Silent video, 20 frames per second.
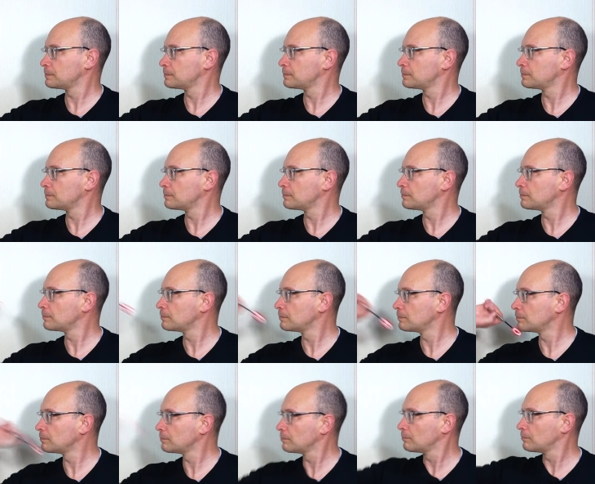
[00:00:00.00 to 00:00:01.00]

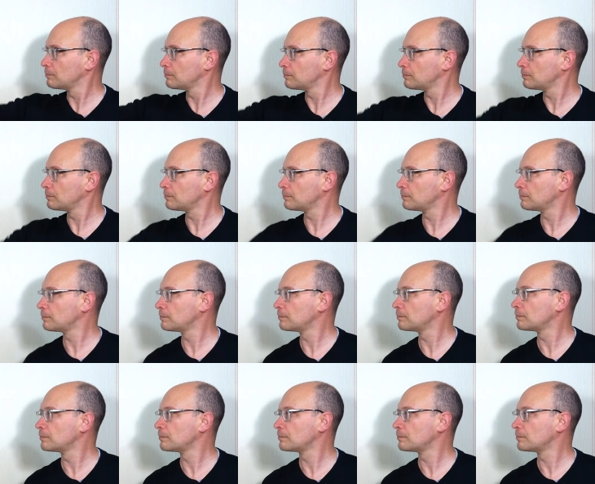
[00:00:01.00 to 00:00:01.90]
[no speech]